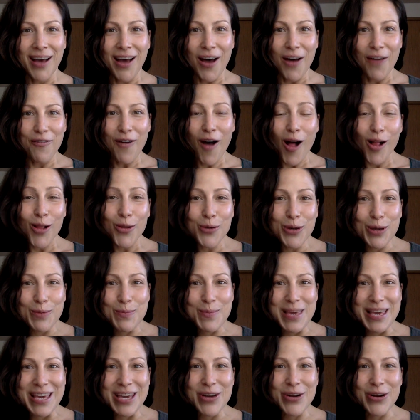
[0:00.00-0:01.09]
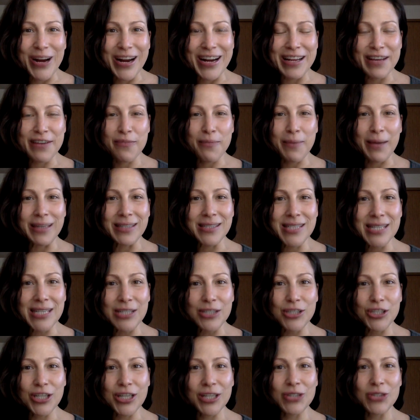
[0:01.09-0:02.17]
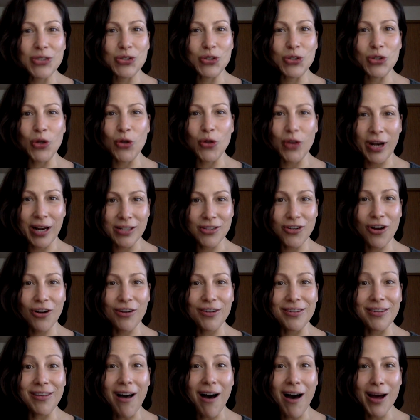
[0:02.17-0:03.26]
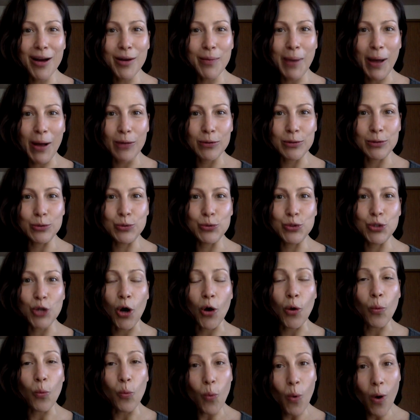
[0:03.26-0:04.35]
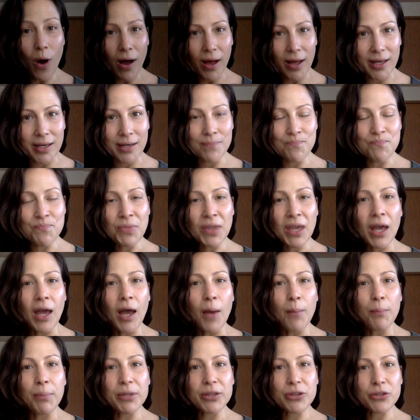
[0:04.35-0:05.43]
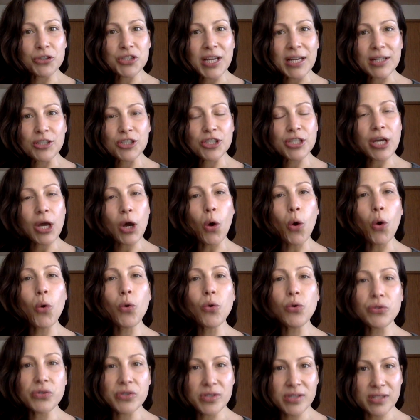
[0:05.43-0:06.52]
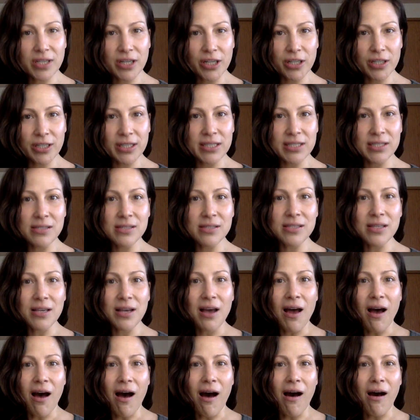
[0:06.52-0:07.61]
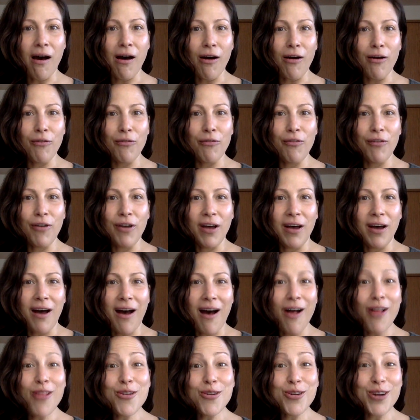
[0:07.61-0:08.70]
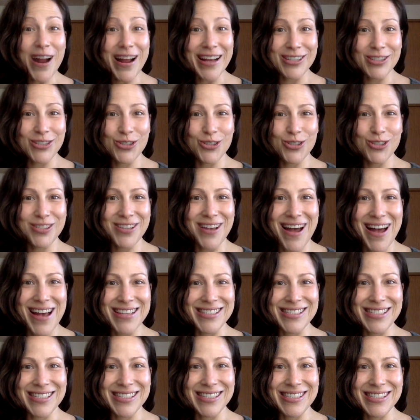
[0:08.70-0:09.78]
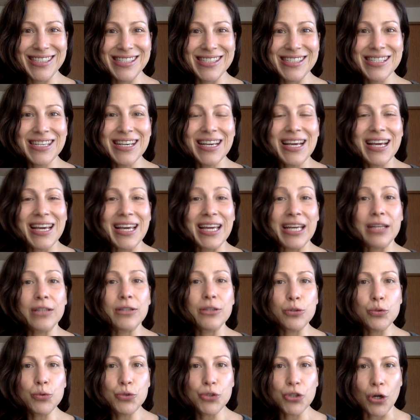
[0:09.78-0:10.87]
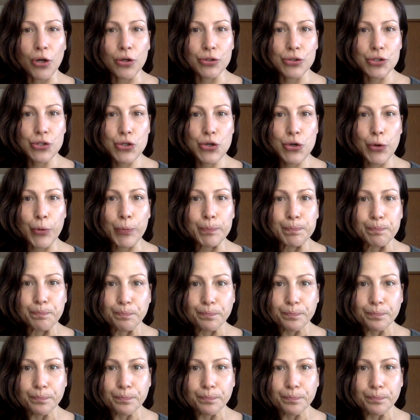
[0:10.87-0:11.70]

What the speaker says: following me or any of my teachings, you know that I talk a lot about Lujong 1, but there's actually a whole series of other exercises in Lujong 2.